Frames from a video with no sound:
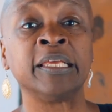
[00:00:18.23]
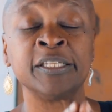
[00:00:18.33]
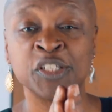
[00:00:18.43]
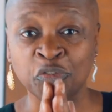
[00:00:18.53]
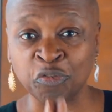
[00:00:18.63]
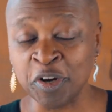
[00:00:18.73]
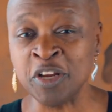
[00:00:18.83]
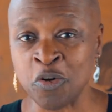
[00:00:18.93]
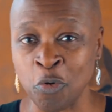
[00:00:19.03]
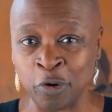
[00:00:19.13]
and it's a free
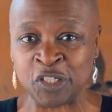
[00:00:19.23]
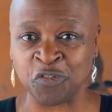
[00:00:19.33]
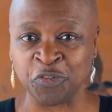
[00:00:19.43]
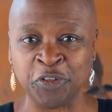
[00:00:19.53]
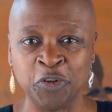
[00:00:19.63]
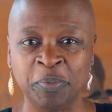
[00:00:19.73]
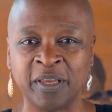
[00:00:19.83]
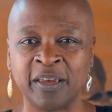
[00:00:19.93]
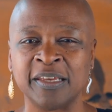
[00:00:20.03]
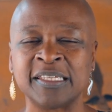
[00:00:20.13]
course for you
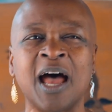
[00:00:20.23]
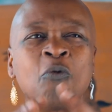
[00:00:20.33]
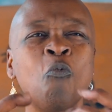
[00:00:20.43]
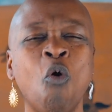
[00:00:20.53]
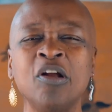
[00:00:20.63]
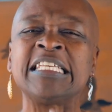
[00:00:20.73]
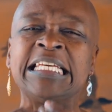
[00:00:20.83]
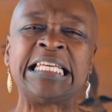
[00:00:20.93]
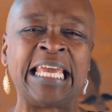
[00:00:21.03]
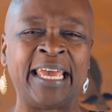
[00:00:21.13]
because I want to
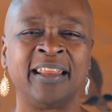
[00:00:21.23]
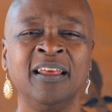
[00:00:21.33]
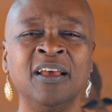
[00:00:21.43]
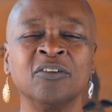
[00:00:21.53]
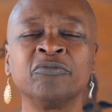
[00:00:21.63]
get